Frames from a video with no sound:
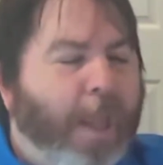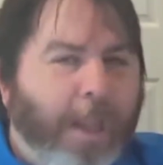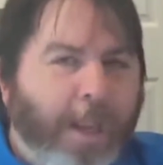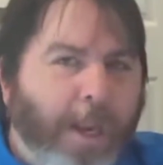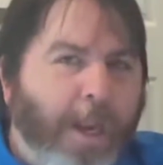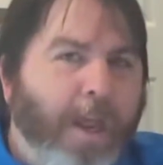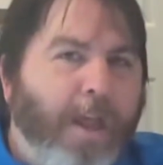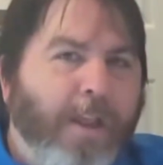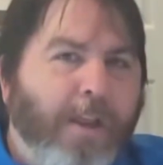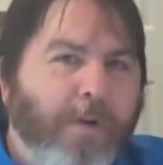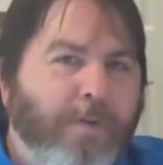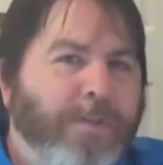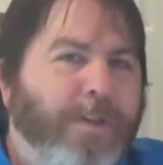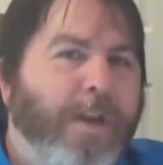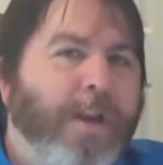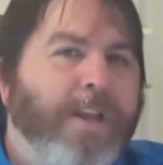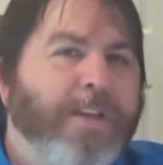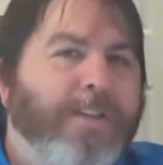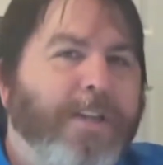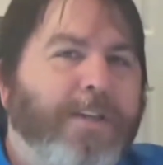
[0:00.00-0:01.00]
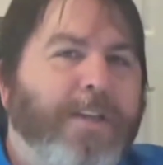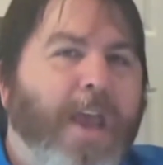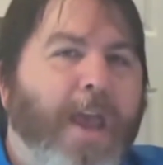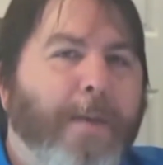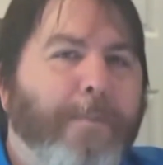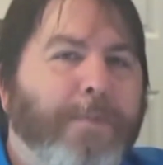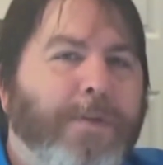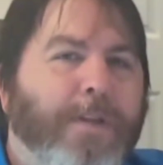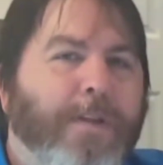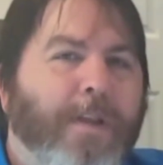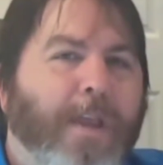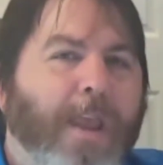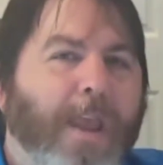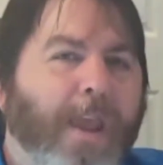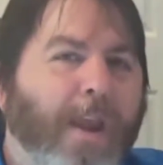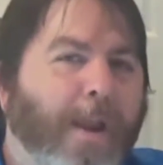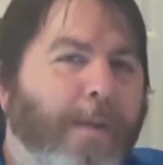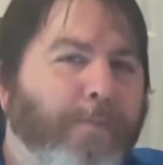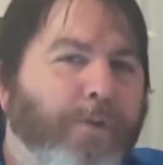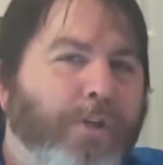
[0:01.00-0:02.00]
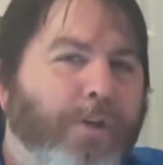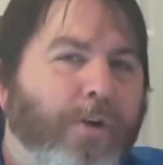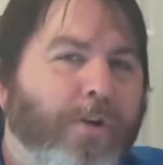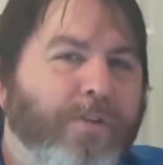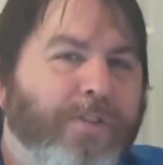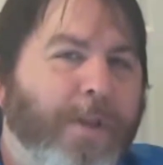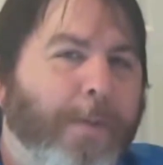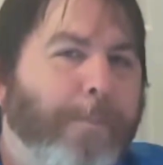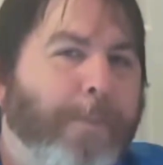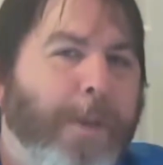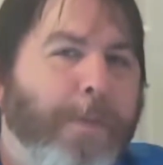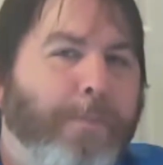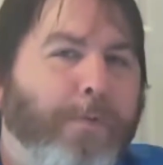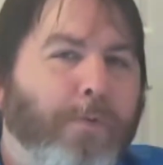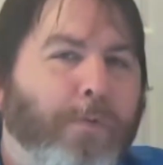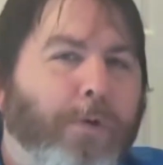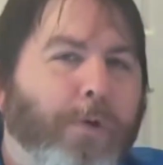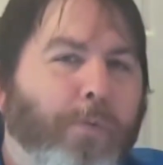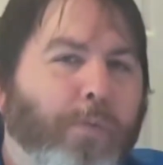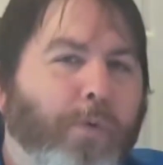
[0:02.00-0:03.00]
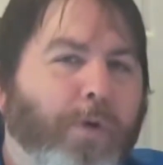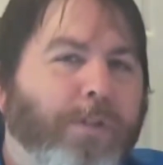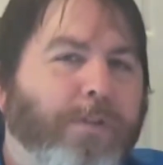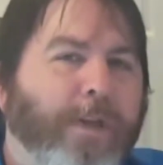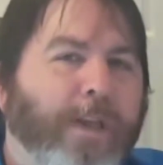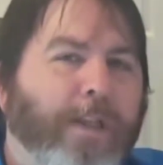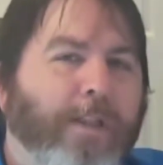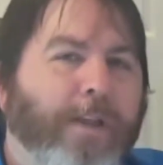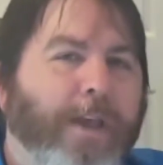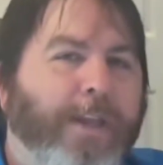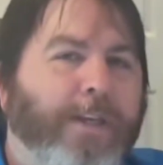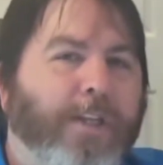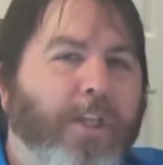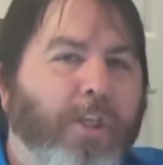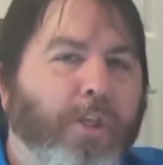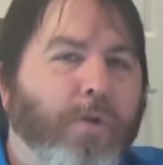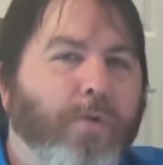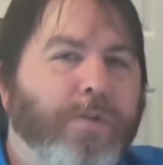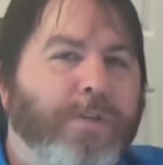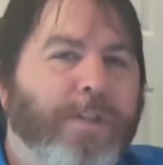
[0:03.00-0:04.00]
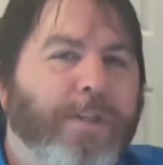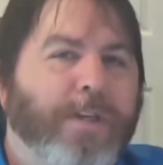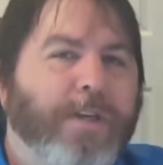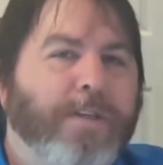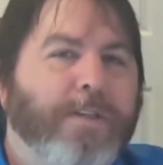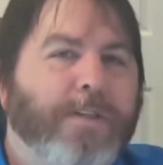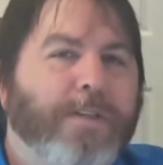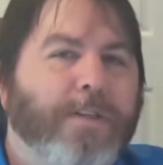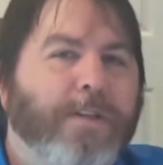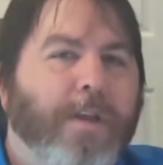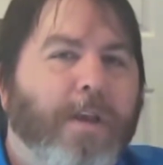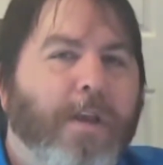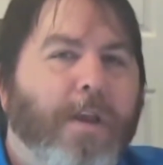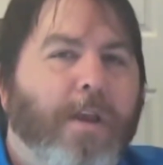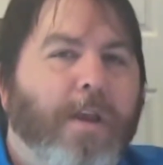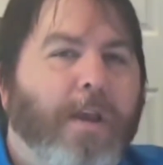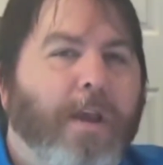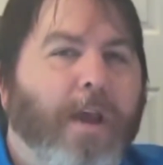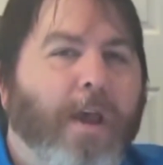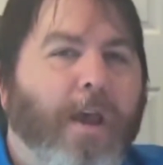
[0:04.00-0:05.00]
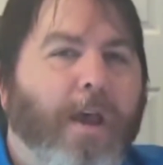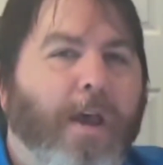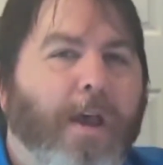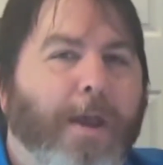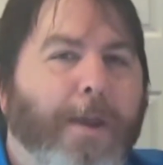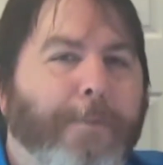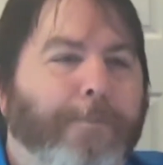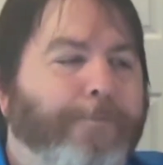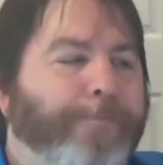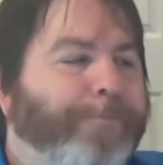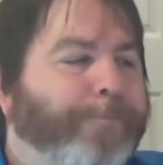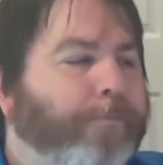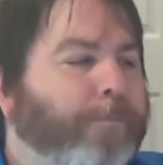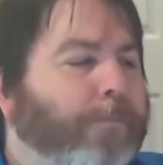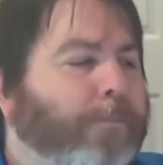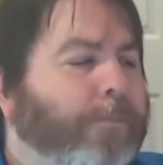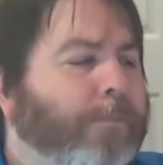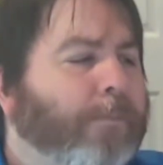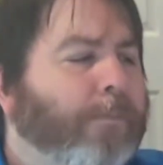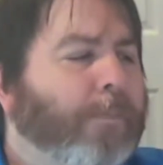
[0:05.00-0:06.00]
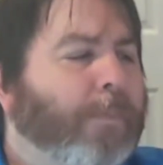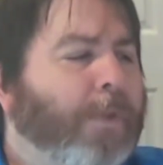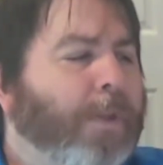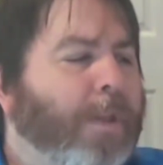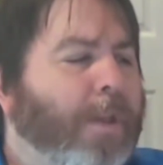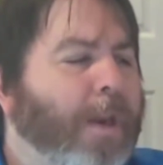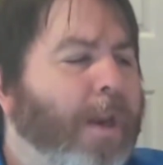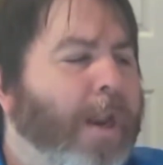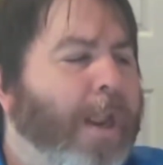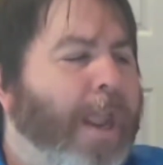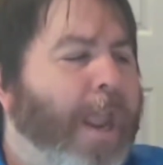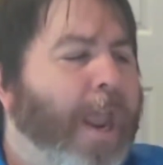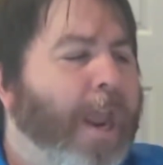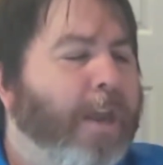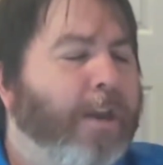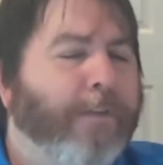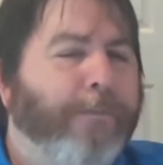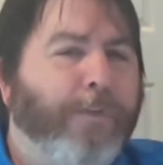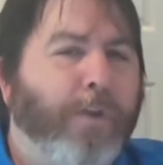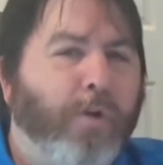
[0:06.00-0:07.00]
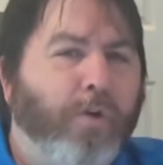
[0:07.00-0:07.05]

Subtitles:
It was a nice attempt, and I'm sure some people will really like to use this. Um, and if you